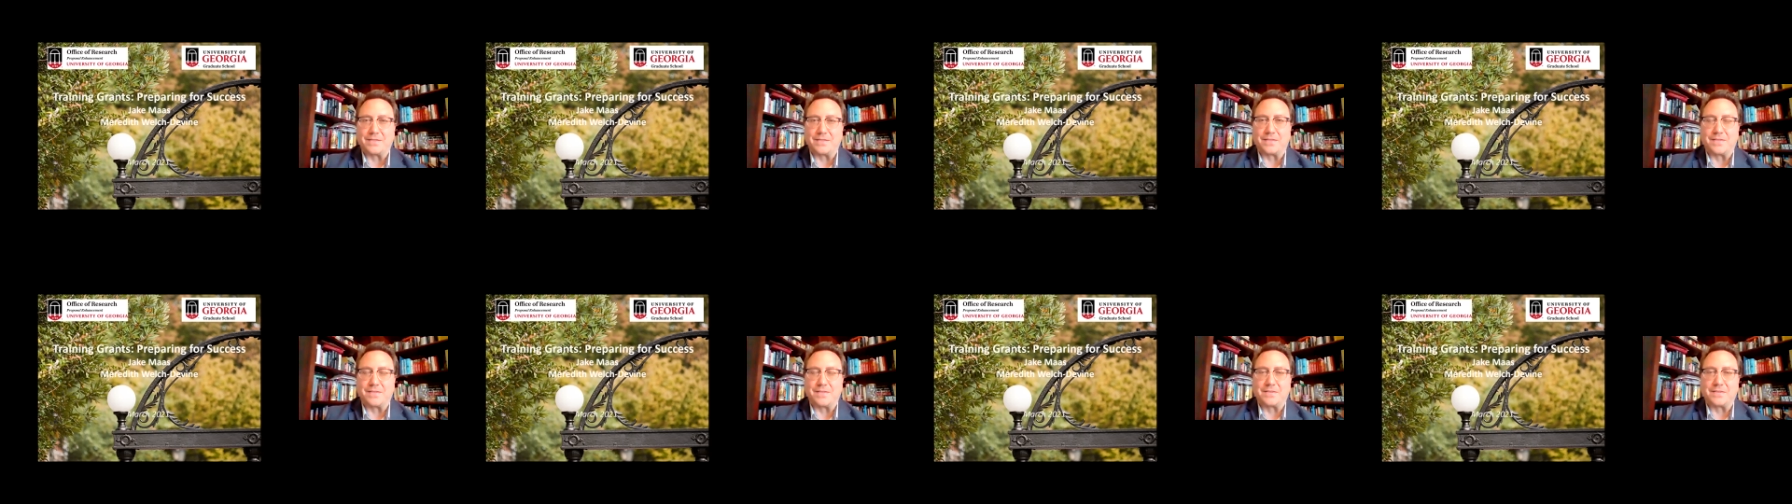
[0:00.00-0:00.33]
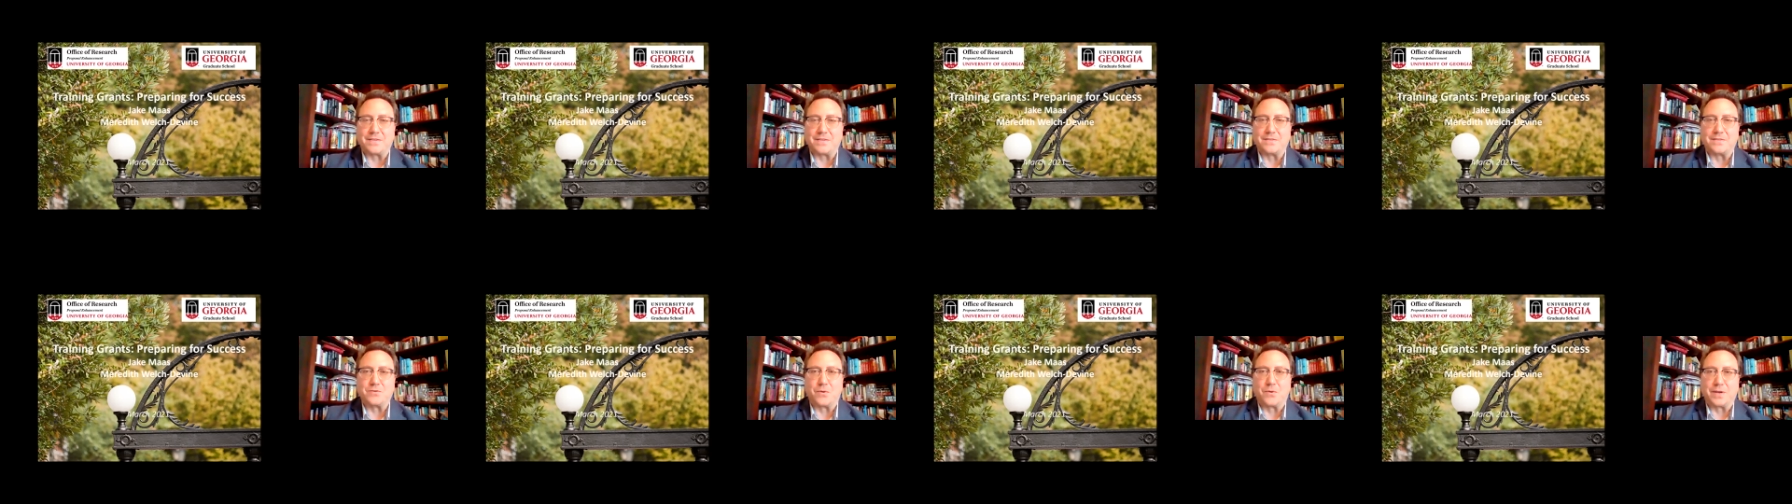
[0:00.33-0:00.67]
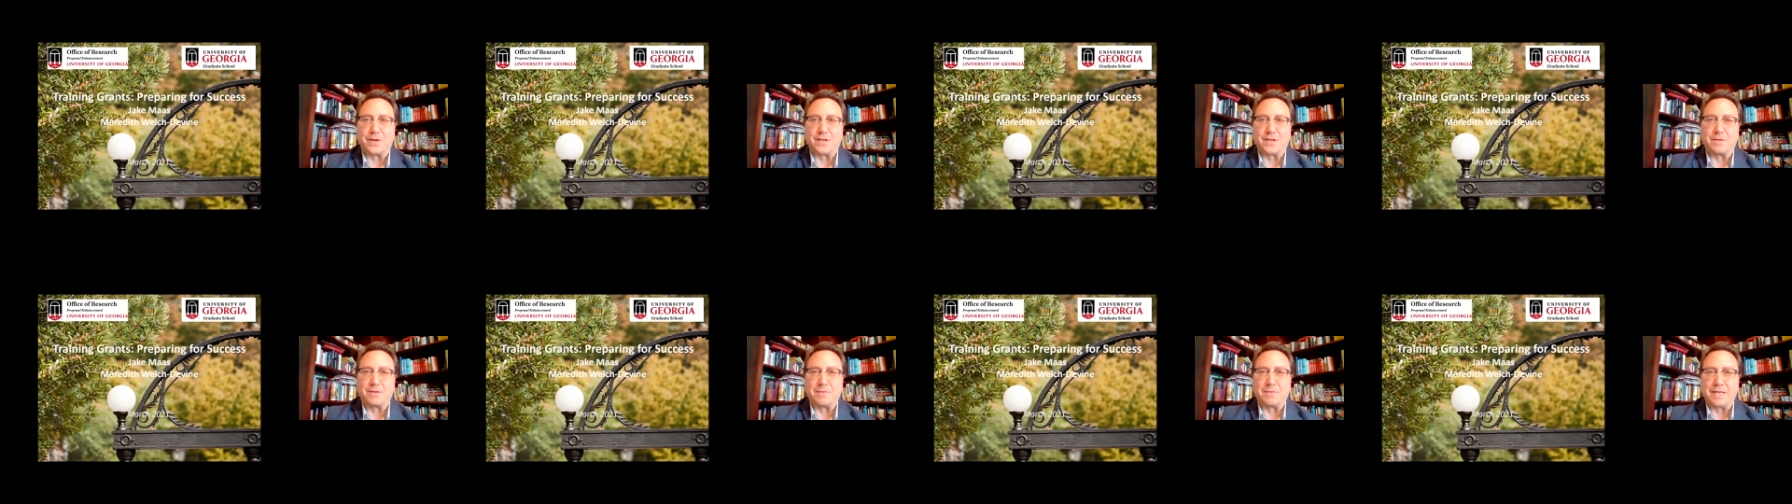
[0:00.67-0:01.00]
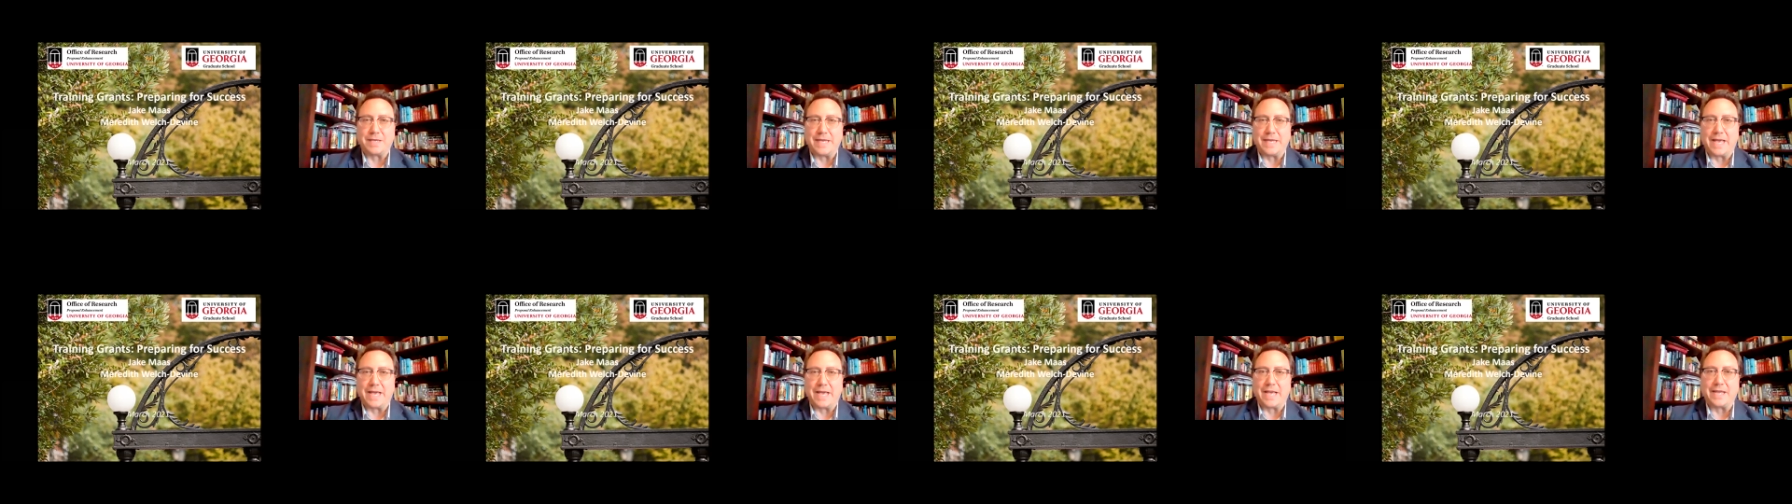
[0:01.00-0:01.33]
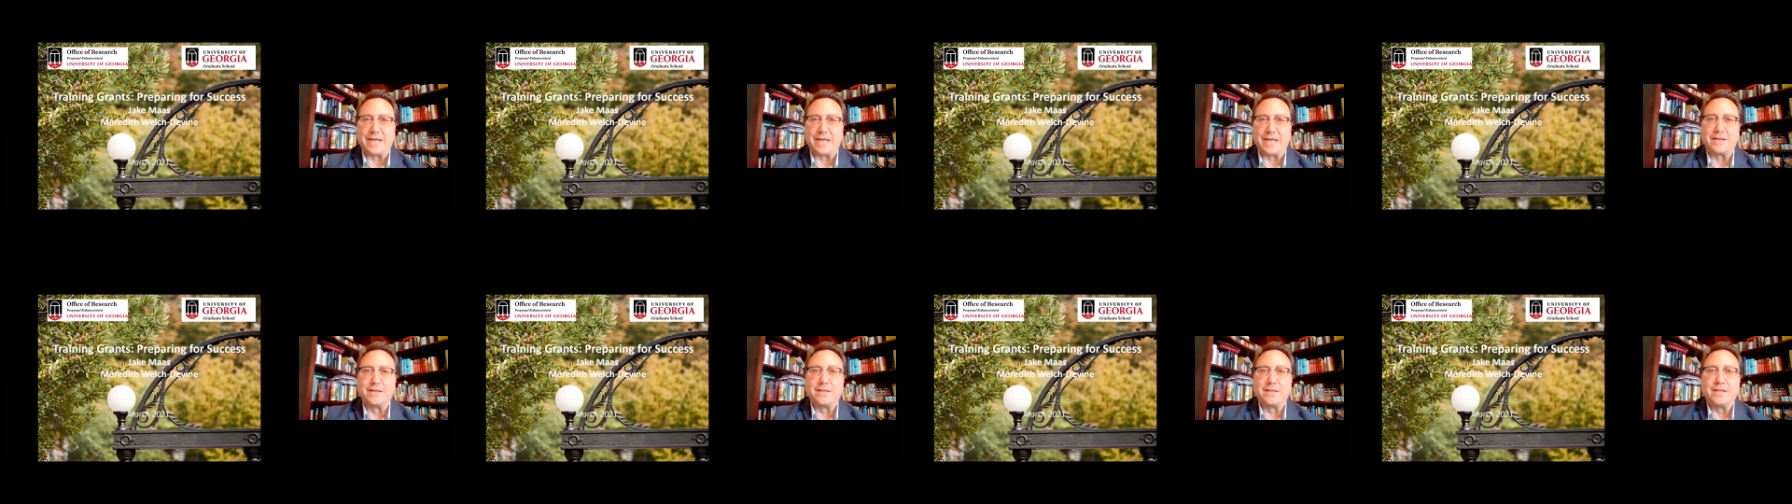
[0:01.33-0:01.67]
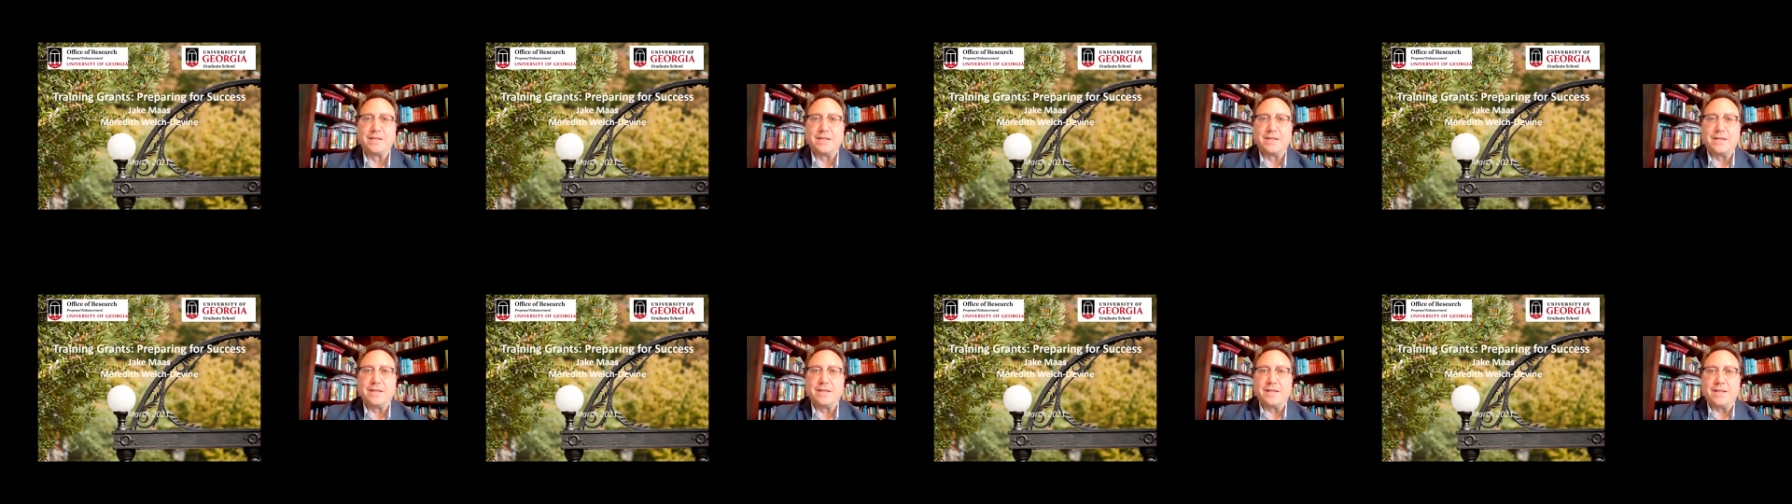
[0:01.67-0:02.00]
that this is going to be
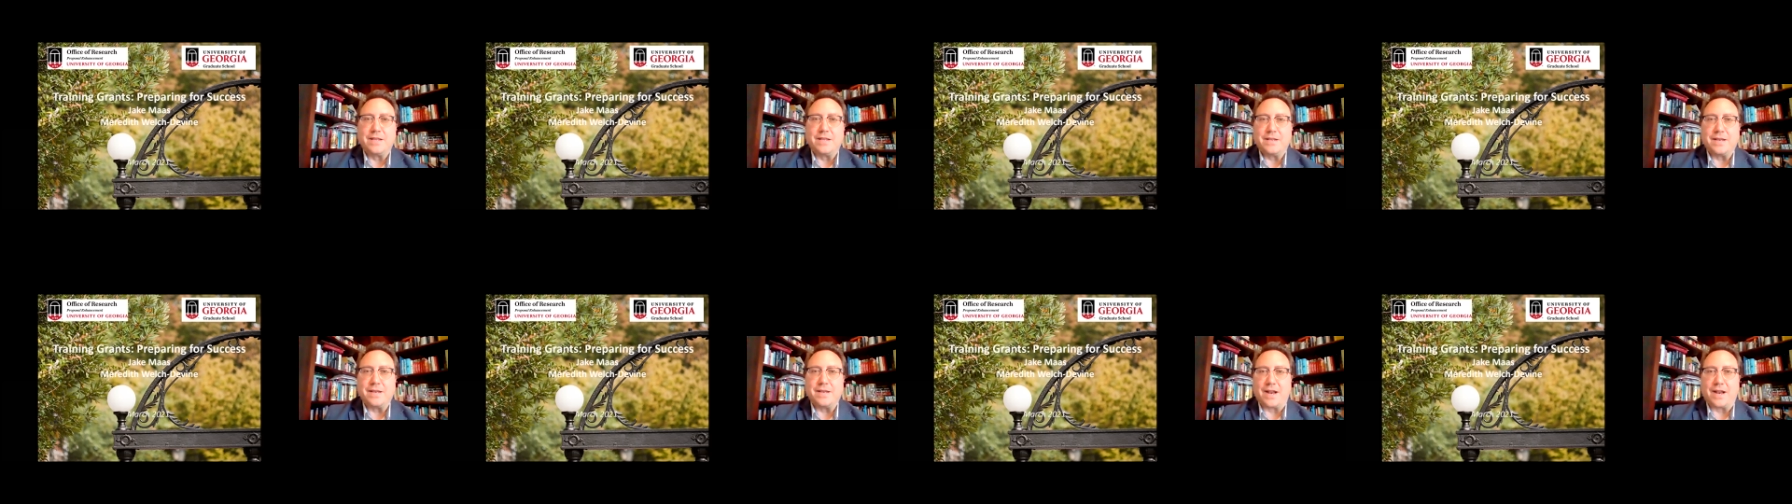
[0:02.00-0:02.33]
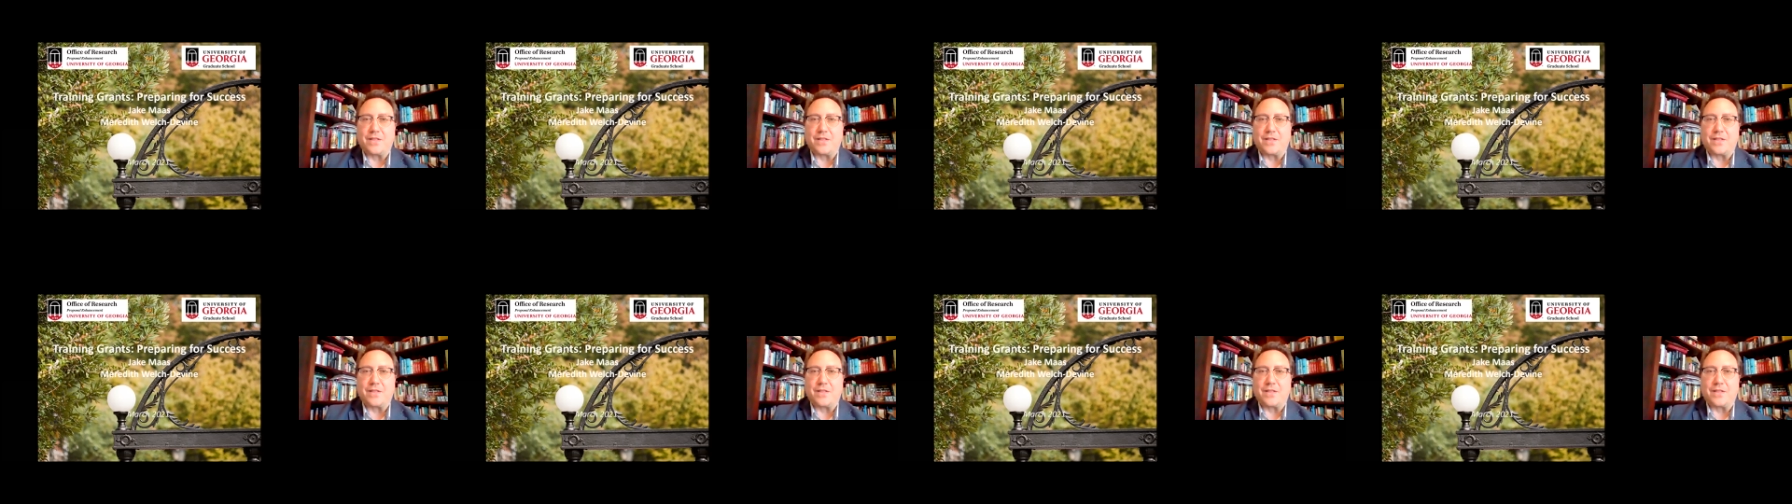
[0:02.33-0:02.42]
not a